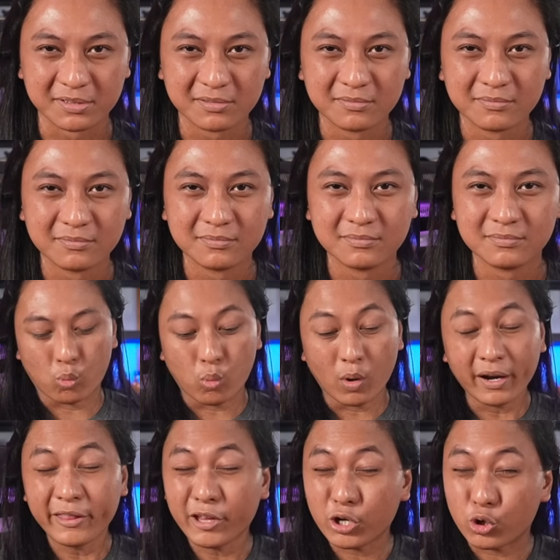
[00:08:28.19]
However,
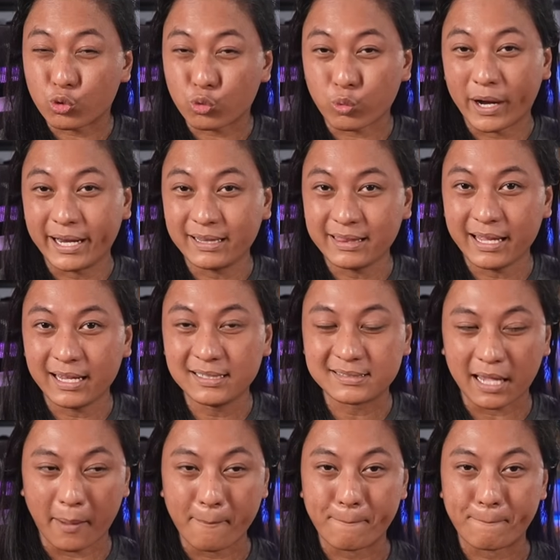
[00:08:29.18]
one of the great
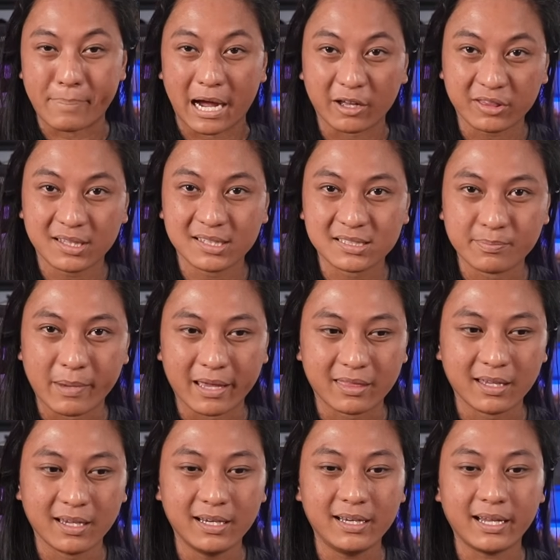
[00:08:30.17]
things about this
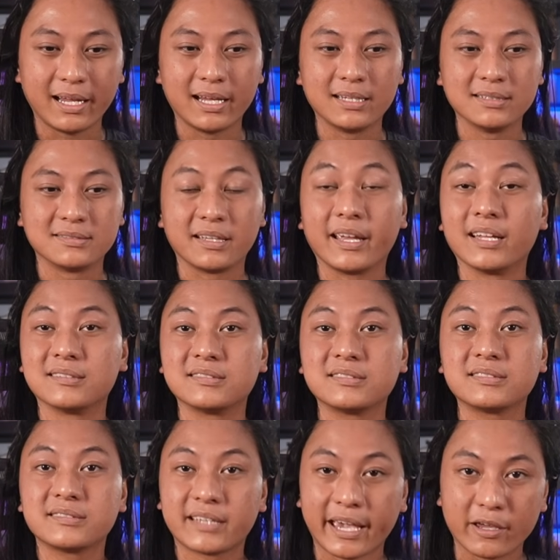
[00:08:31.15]
method is it
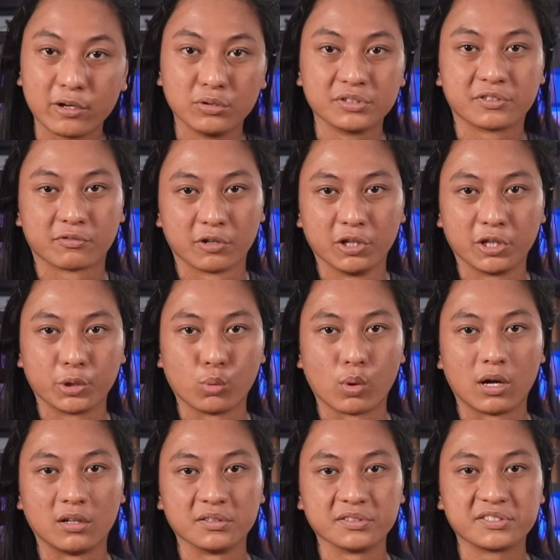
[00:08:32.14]
scales really
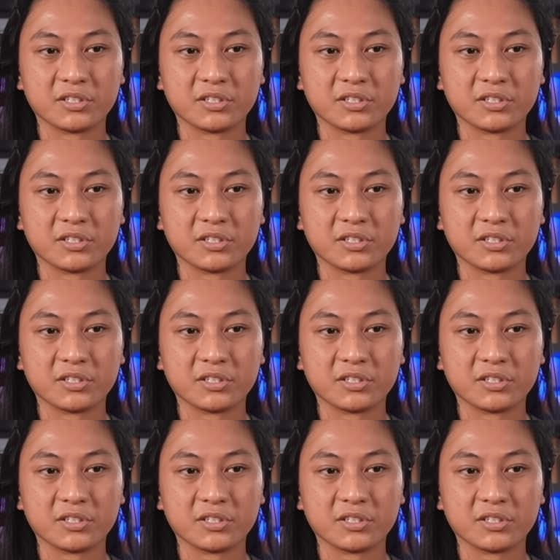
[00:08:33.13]
well.